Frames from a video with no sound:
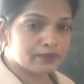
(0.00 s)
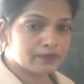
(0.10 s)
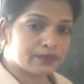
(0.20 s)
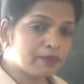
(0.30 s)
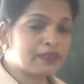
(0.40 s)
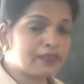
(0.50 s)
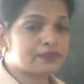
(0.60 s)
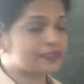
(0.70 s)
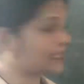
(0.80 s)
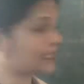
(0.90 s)
Similar
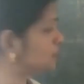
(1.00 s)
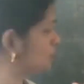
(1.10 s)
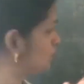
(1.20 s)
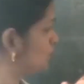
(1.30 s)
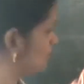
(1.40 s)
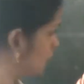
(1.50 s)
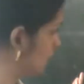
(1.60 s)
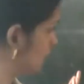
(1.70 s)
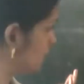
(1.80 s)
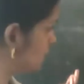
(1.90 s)
is the case of
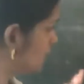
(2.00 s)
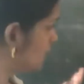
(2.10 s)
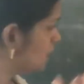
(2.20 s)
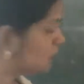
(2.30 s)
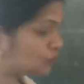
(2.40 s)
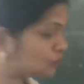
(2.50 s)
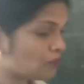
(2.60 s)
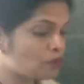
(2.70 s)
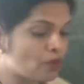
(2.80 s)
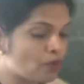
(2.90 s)
molecules. So
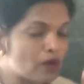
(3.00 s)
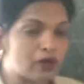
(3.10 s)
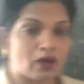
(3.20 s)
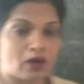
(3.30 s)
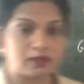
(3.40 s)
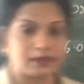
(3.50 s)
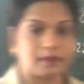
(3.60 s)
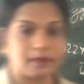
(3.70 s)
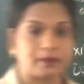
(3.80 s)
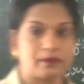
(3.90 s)
mole
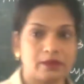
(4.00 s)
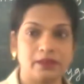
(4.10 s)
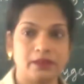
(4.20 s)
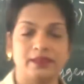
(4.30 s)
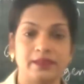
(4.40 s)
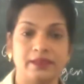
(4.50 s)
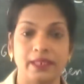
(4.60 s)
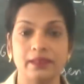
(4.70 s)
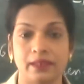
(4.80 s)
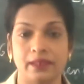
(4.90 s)
concept is
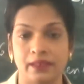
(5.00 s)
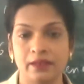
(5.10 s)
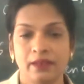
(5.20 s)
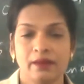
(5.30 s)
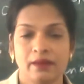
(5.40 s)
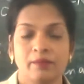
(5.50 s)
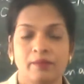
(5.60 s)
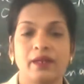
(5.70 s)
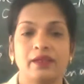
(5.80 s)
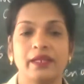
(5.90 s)
nothing
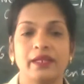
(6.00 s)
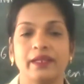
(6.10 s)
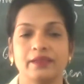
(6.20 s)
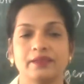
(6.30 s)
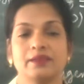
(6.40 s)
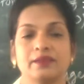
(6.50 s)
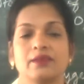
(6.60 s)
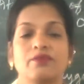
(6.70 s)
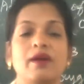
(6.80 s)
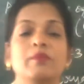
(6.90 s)
but it is
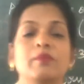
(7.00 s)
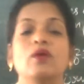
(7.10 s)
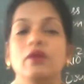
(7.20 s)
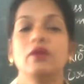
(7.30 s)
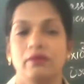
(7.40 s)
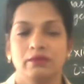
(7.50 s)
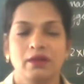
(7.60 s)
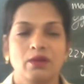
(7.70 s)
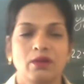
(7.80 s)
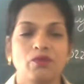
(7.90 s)
1 mole.
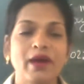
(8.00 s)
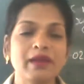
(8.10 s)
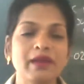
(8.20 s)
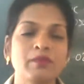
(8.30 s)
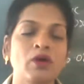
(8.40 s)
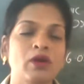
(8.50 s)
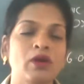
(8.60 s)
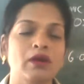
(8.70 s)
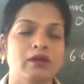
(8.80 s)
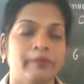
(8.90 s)
1
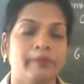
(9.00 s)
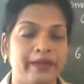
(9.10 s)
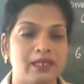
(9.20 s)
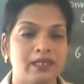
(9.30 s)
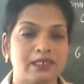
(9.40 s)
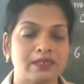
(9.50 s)
mole means